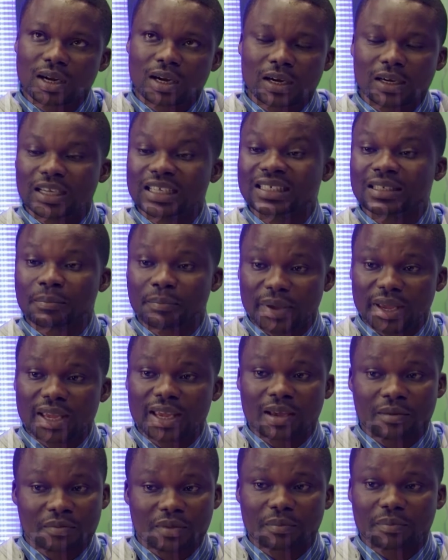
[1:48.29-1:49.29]
It's a big
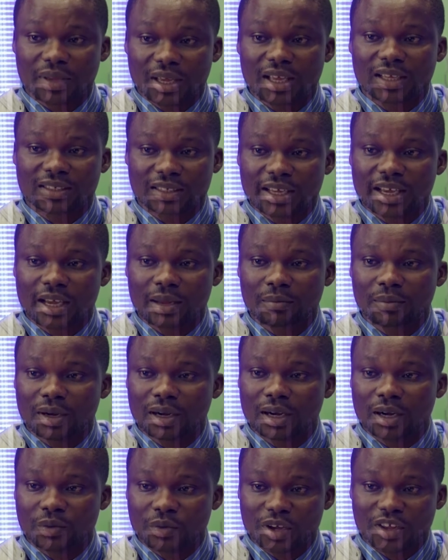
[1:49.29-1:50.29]
game, the biggest game
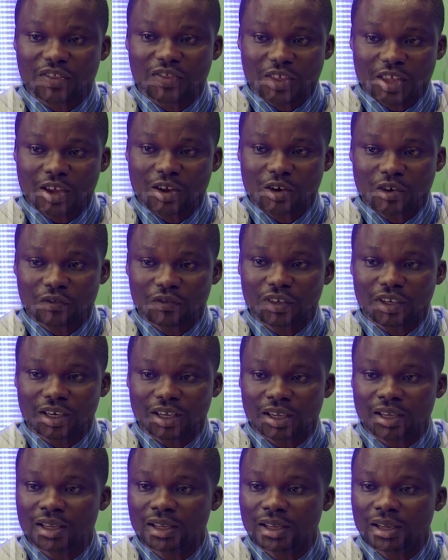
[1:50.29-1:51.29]
we can think of
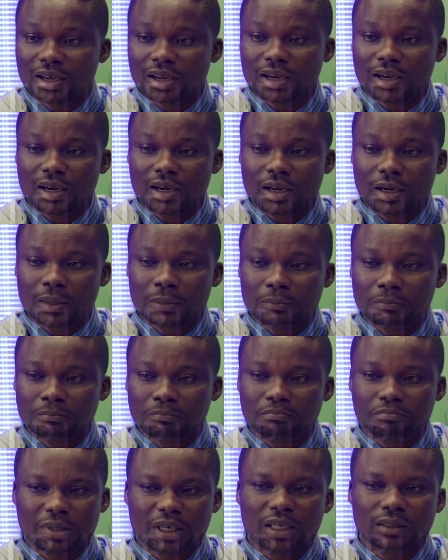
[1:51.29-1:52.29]
today.
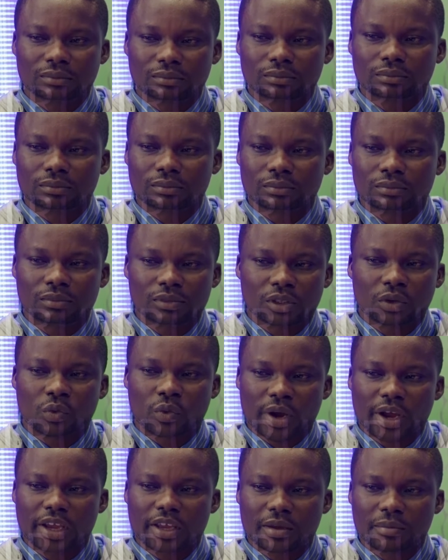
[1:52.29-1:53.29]
But the
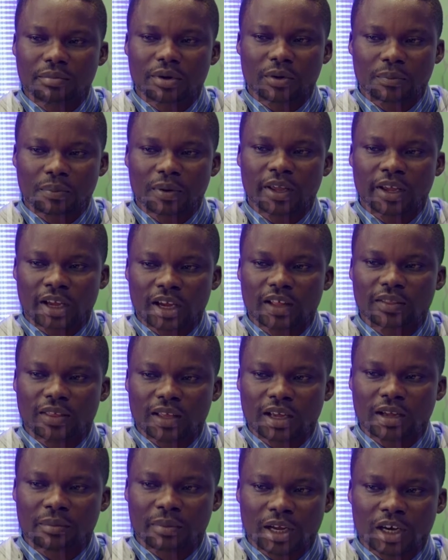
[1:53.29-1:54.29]
way Yimba are playing, I think
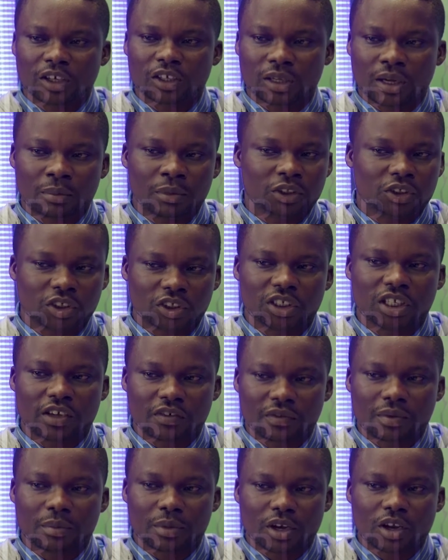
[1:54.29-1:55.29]
I'm gonna just give
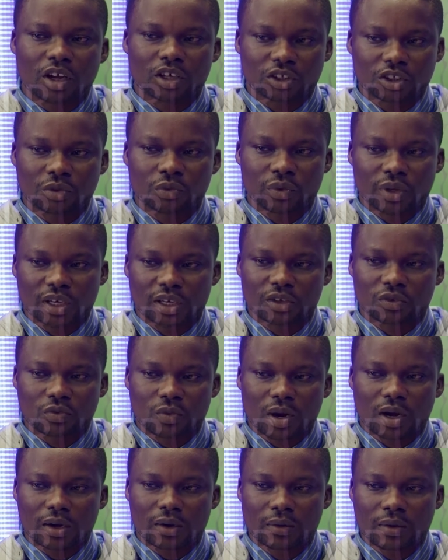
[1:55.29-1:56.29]
them a nod to win this
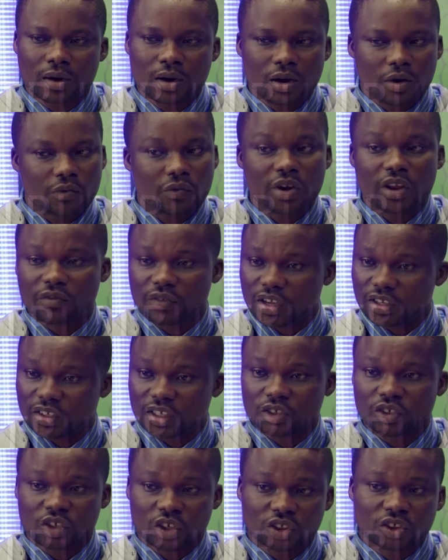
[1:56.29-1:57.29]
one. Rivers are
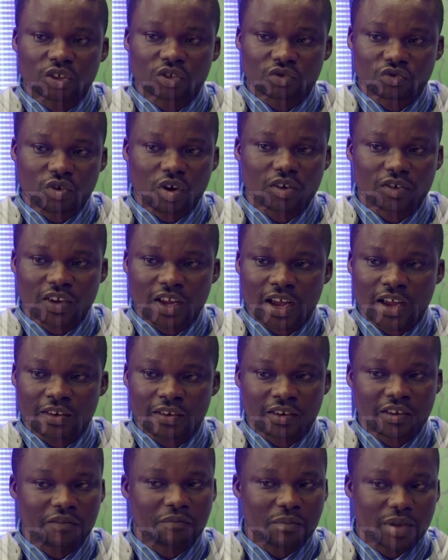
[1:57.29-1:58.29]
such a strong side.
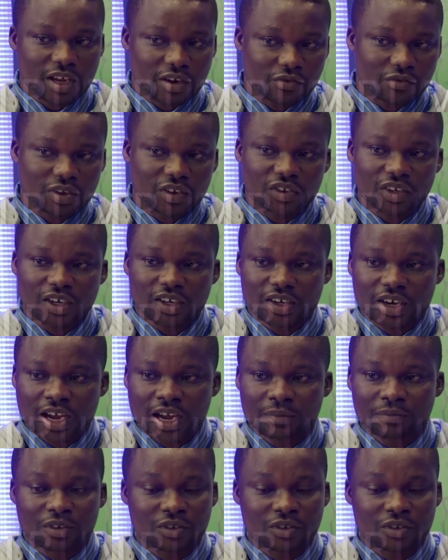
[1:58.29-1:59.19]
They've met in recent times.